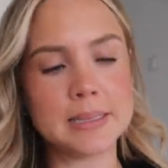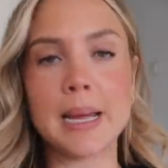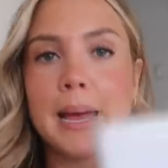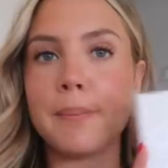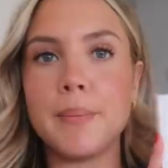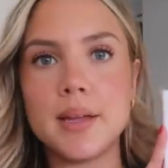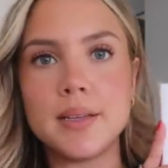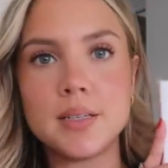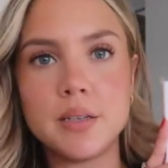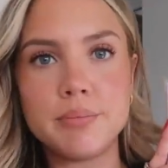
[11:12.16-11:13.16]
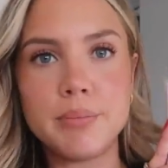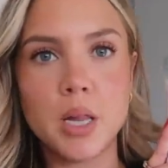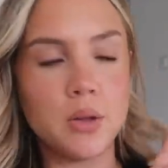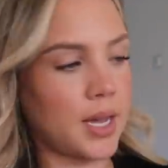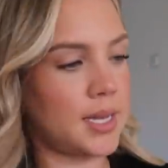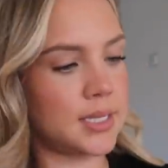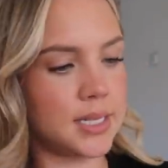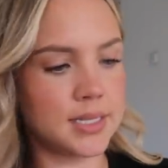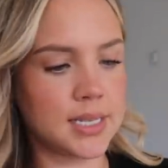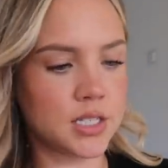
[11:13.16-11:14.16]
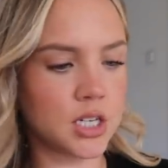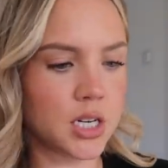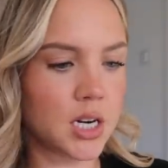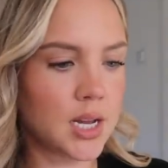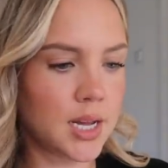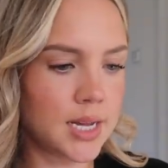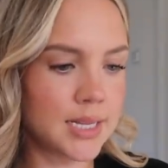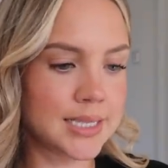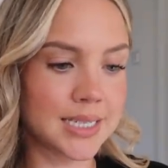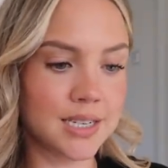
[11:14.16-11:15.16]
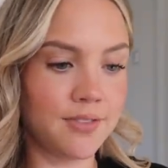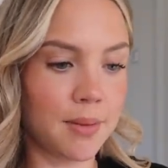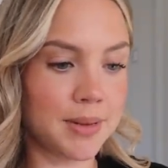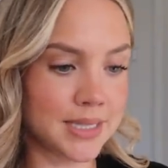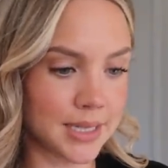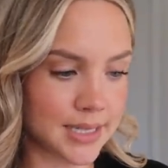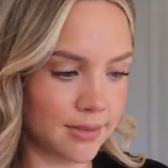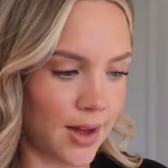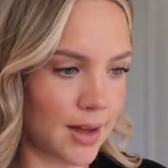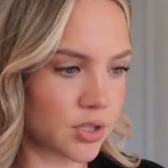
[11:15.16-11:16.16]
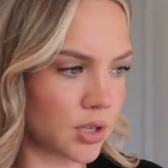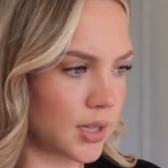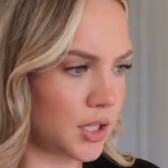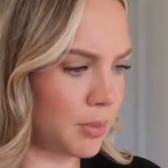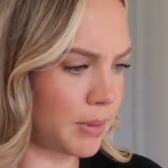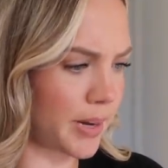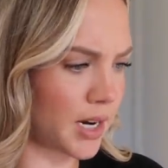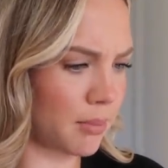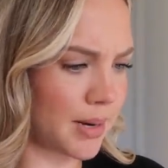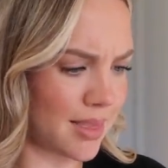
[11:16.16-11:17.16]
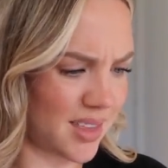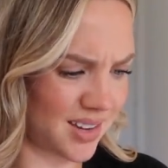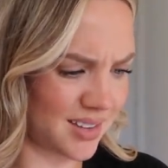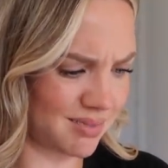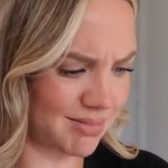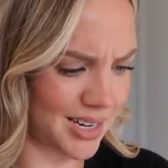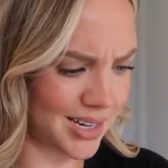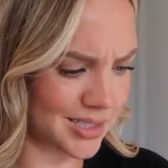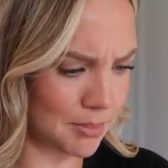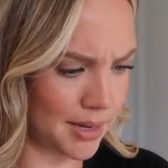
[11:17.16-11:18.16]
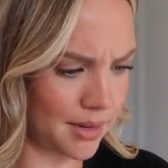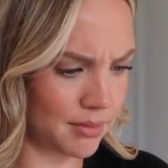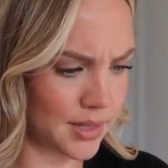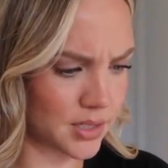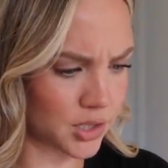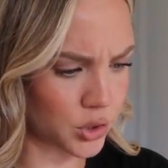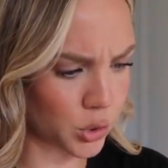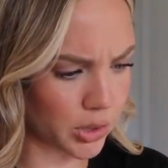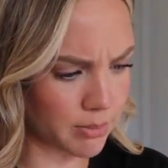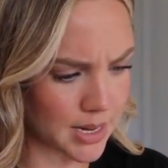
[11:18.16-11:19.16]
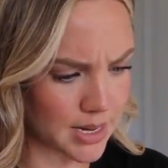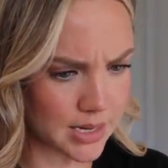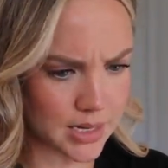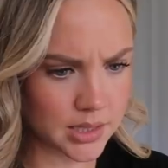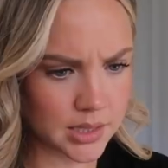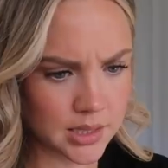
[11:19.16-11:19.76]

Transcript: some pillowcases. These are 65 by 65, so they're a little bit bigger, but I think they need to be. These are Dorma